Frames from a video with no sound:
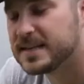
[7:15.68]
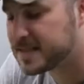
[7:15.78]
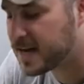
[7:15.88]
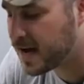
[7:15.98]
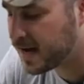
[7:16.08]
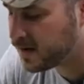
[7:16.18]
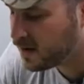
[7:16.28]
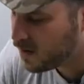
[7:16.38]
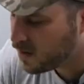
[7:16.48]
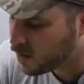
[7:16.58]
design
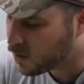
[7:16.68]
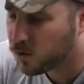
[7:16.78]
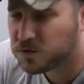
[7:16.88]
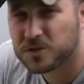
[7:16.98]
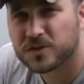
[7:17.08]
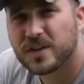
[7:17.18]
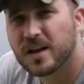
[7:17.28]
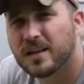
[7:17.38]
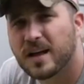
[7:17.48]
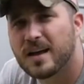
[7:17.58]
are holes for
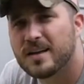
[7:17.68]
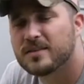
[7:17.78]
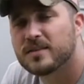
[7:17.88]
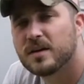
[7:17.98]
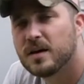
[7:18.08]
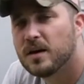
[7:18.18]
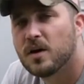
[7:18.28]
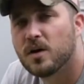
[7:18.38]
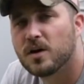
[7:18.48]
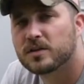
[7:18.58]
snell lines,
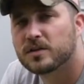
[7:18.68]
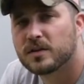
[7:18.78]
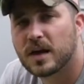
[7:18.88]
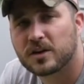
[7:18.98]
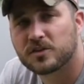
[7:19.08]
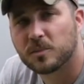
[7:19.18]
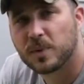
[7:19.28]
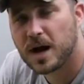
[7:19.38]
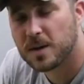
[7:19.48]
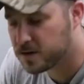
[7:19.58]
hooks, extra
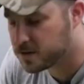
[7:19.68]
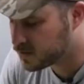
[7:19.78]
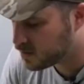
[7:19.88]
bobbers.